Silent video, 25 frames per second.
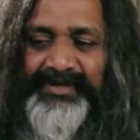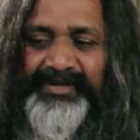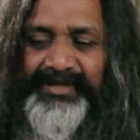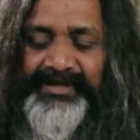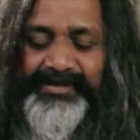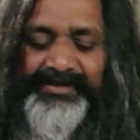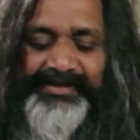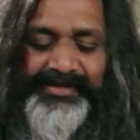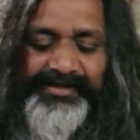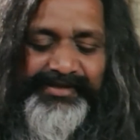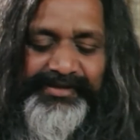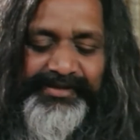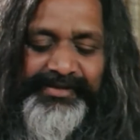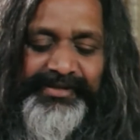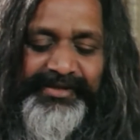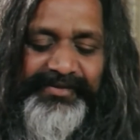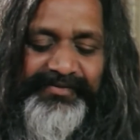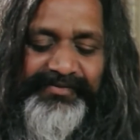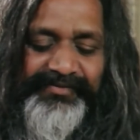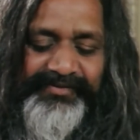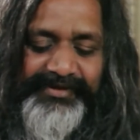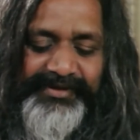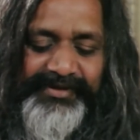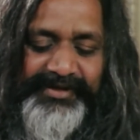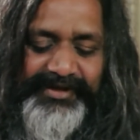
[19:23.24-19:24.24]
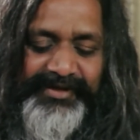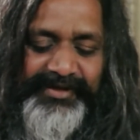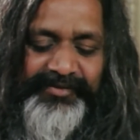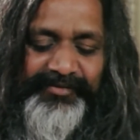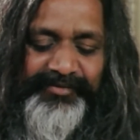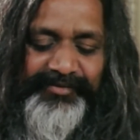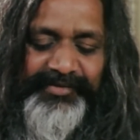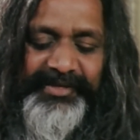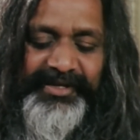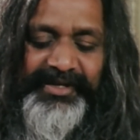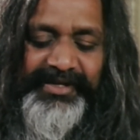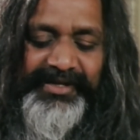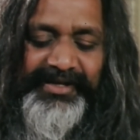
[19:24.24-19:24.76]
This gives
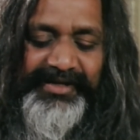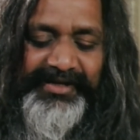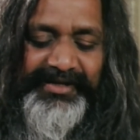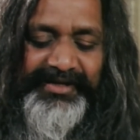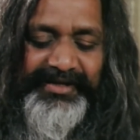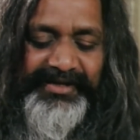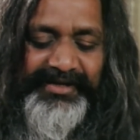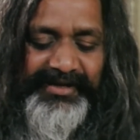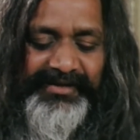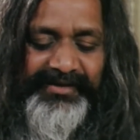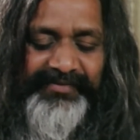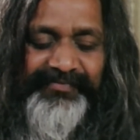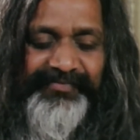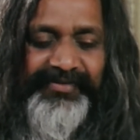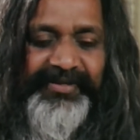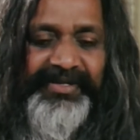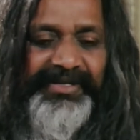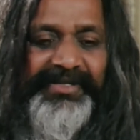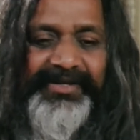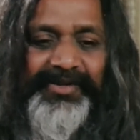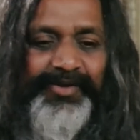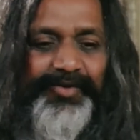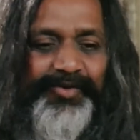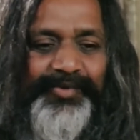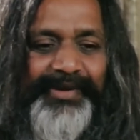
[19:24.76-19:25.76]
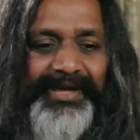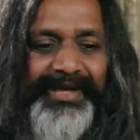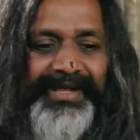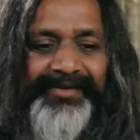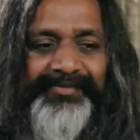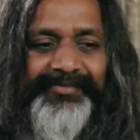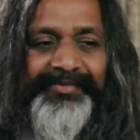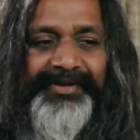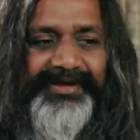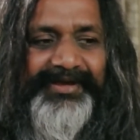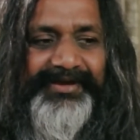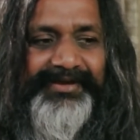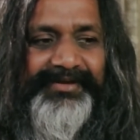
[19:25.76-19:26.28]
immediately a feeling of
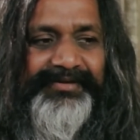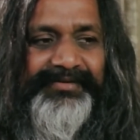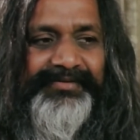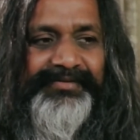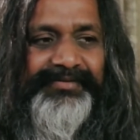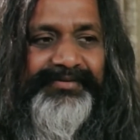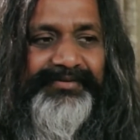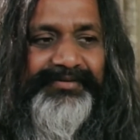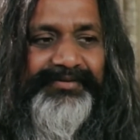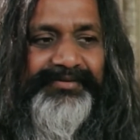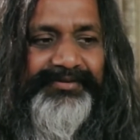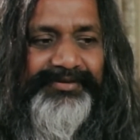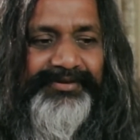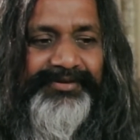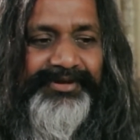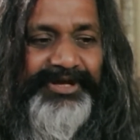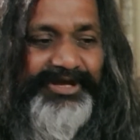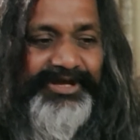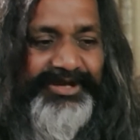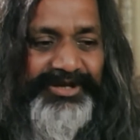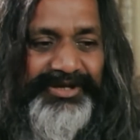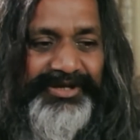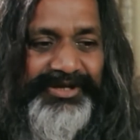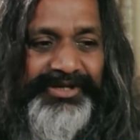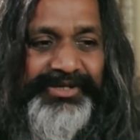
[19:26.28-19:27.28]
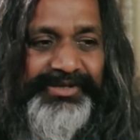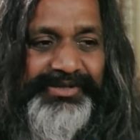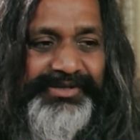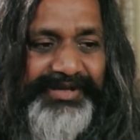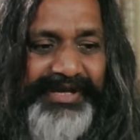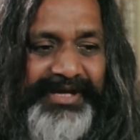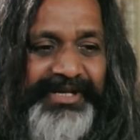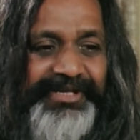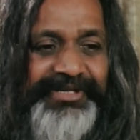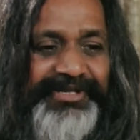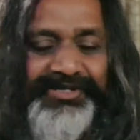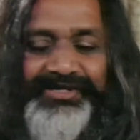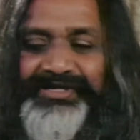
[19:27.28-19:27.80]
well-being, increased
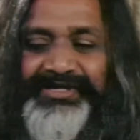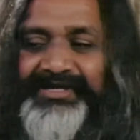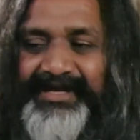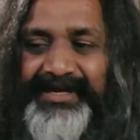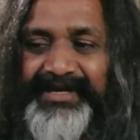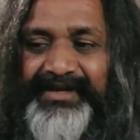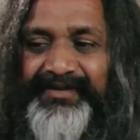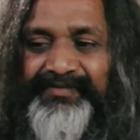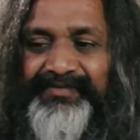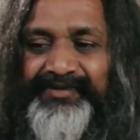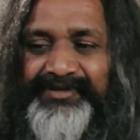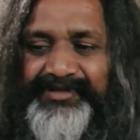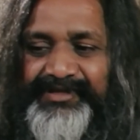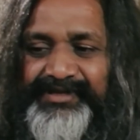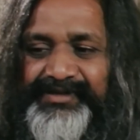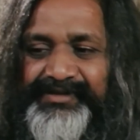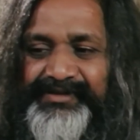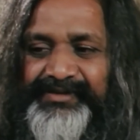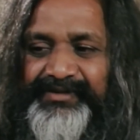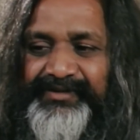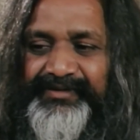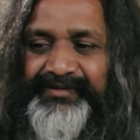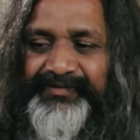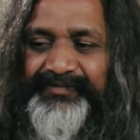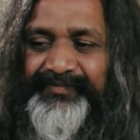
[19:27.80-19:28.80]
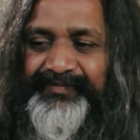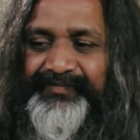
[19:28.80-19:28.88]
energy and efficiency.